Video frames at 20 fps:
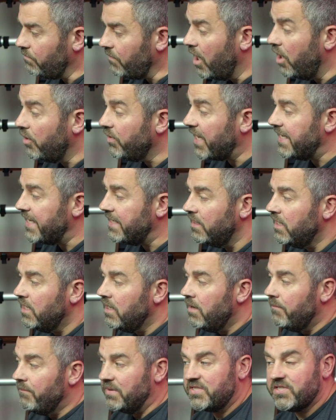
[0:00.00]
Okay,
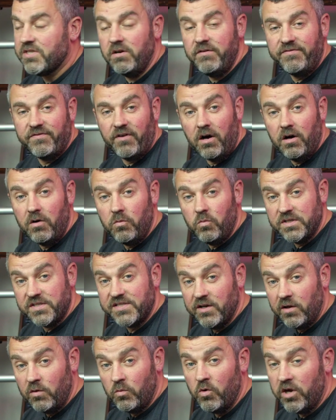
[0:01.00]
but so far we're
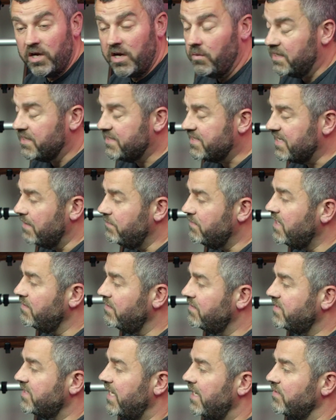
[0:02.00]
still working with the same
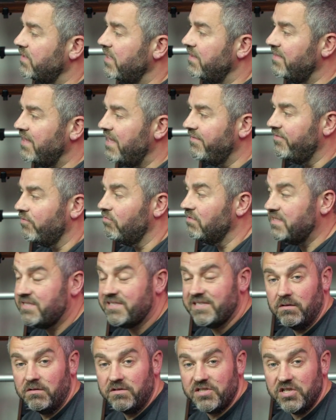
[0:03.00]
synth sound and therefore it's
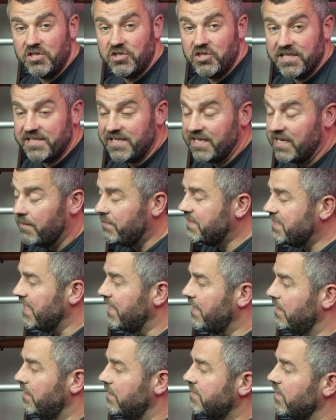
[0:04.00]
still suggesting a
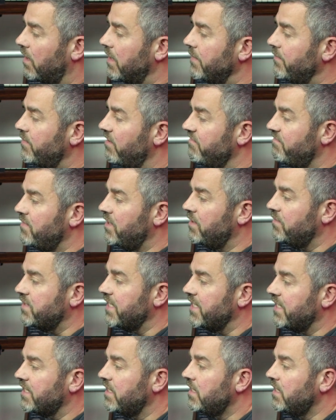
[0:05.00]
particular type of music.